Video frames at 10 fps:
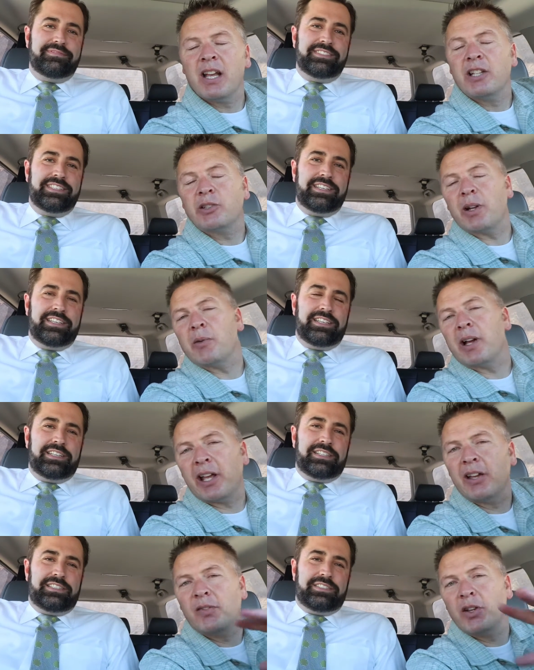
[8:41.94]
Speaker 1: So
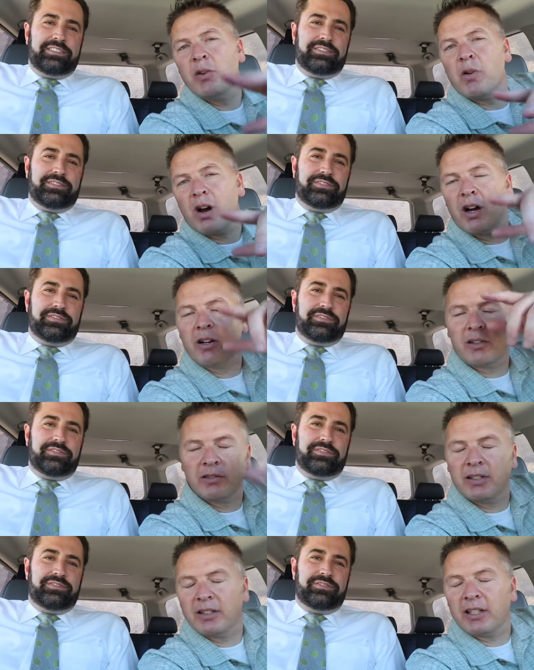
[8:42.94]
anyway, if you are,
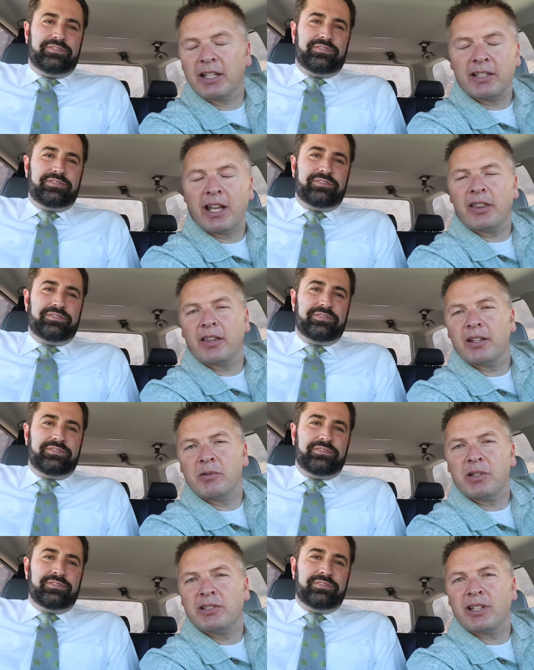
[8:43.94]
like Nathan
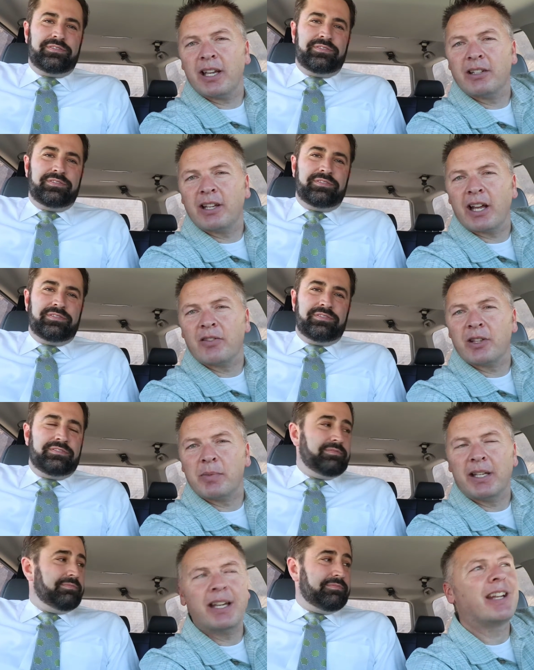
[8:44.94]
was saying kind of at the
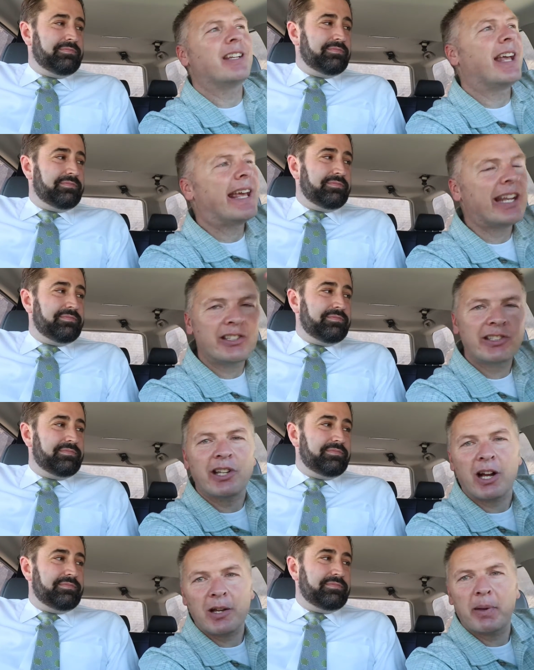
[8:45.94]
beginning, in a
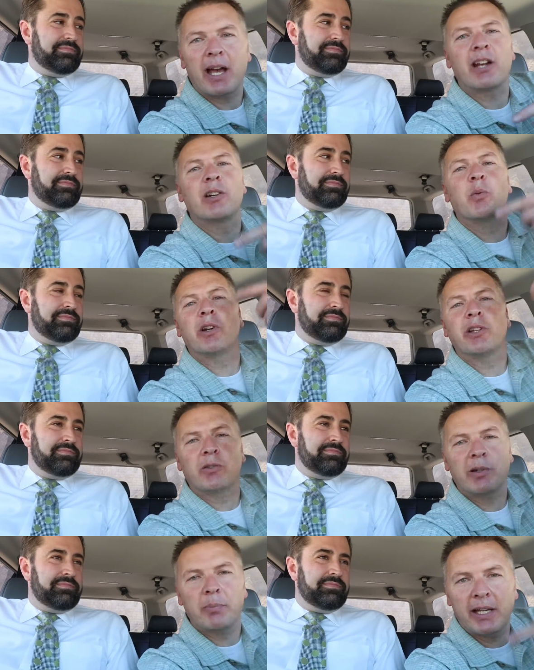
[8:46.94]
stuck pattern where you're
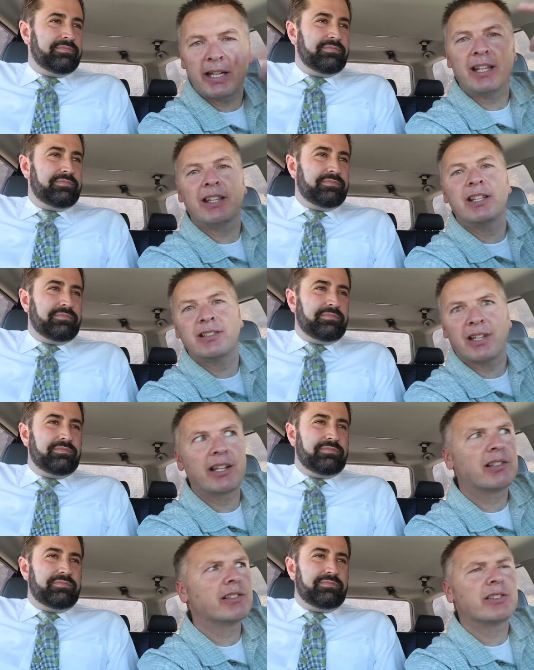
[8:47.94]
repeating these
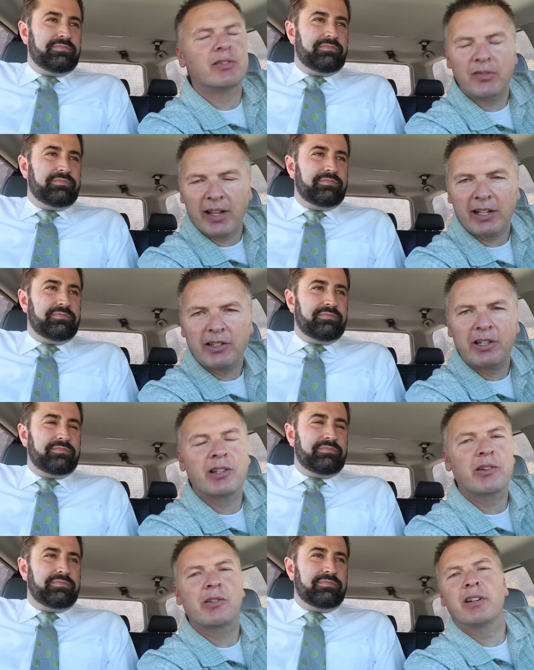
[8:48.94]
cycles of
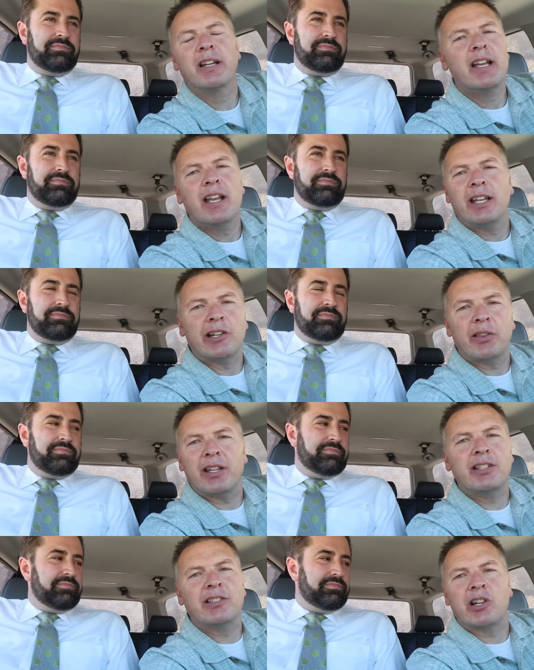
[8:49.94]
failure or, you know,
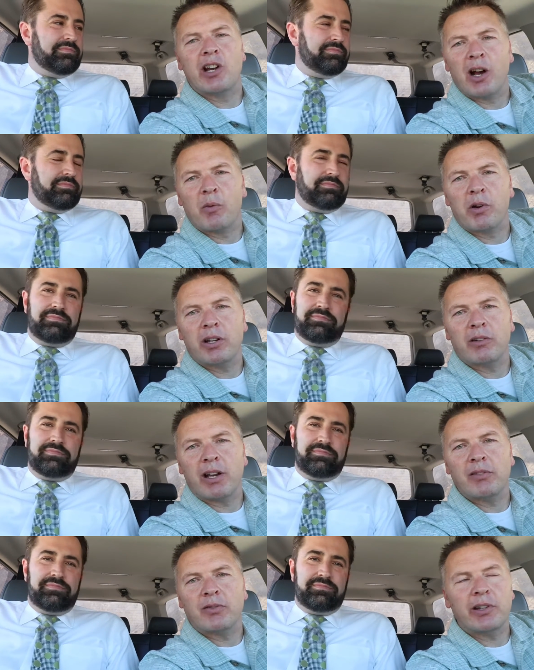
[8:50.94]
things that are not working
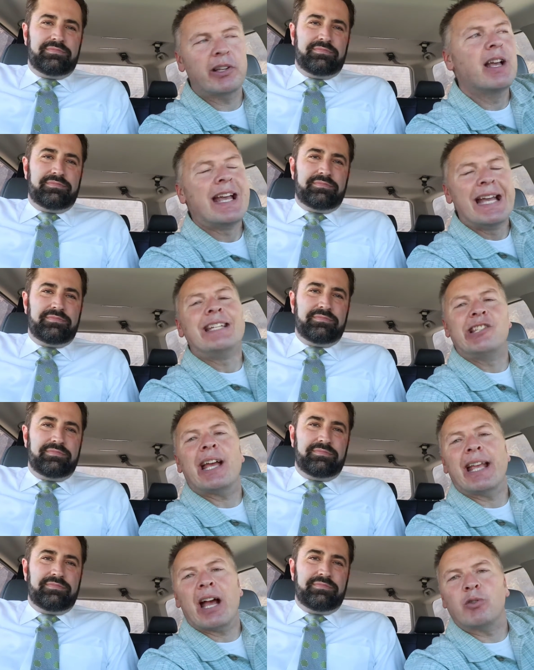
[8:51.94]
right for you,
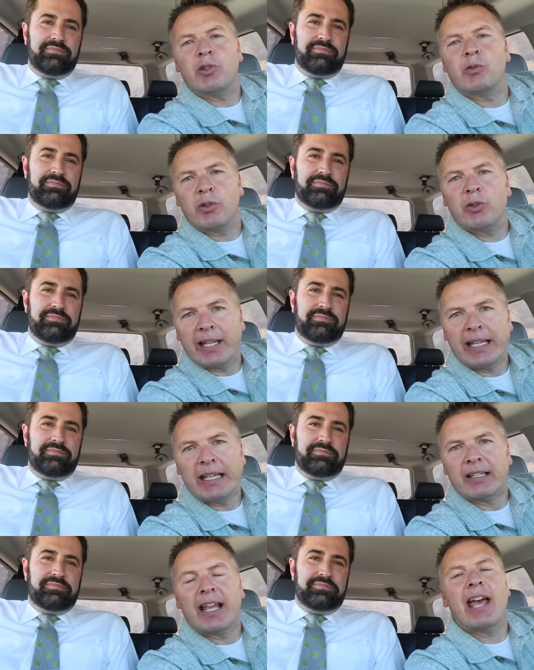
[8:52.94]
check out your
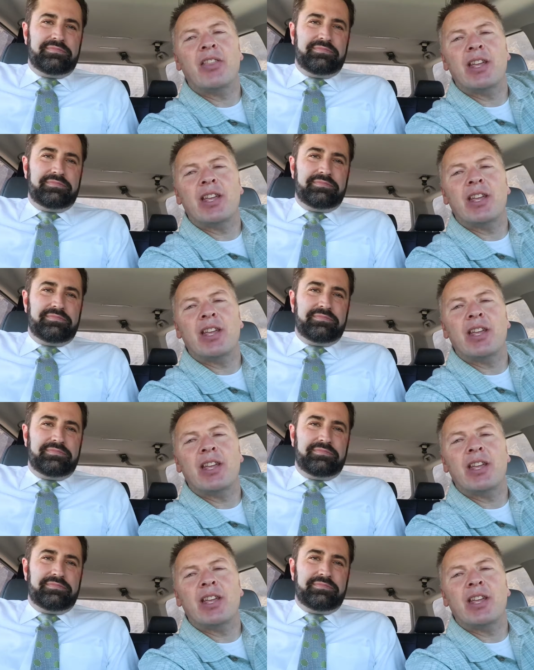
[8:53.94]
routine and